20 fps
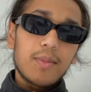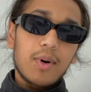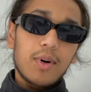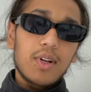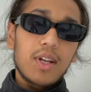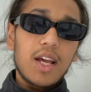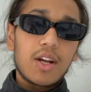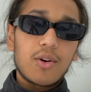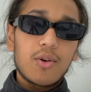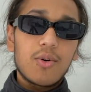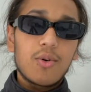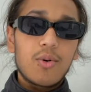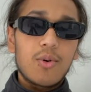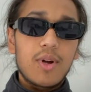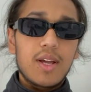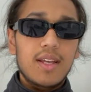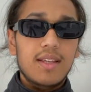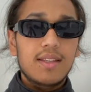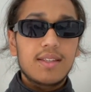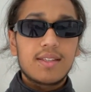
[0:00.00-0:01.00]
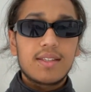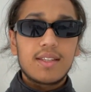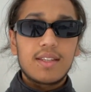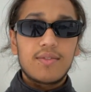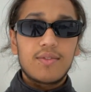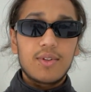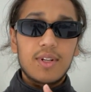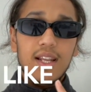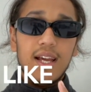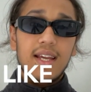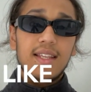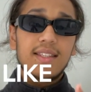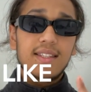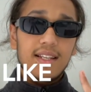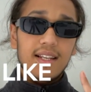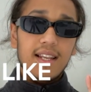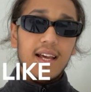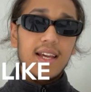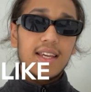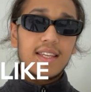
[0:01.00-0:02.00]
Like always, if you liked
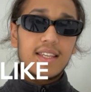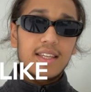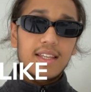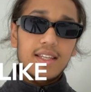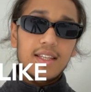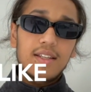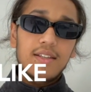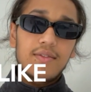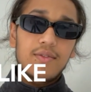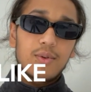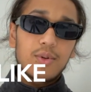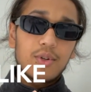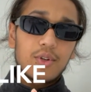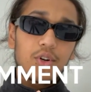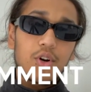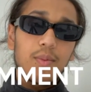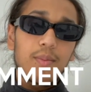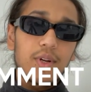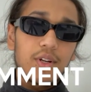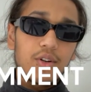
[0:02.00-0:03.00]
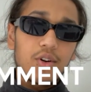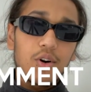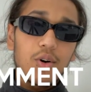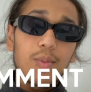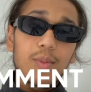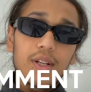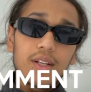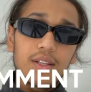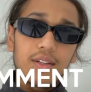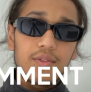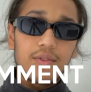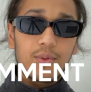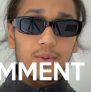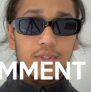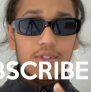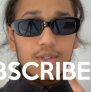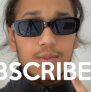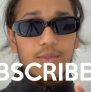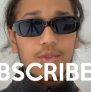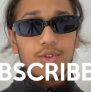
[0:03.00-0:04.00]
it, like it. If you want to comment. If you want
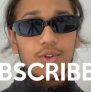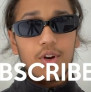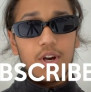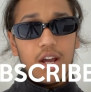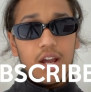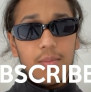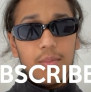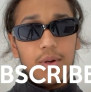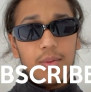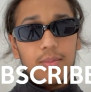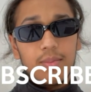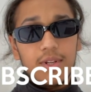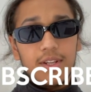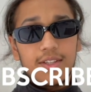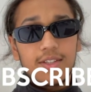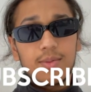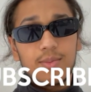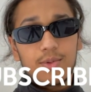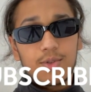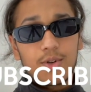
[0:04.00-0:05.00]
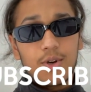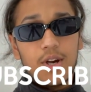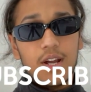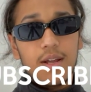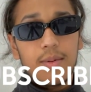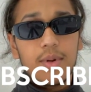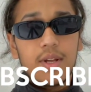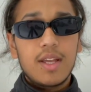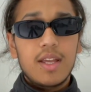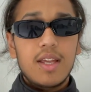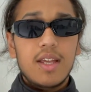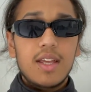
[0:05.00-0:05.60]
to subscribe, please subscribe.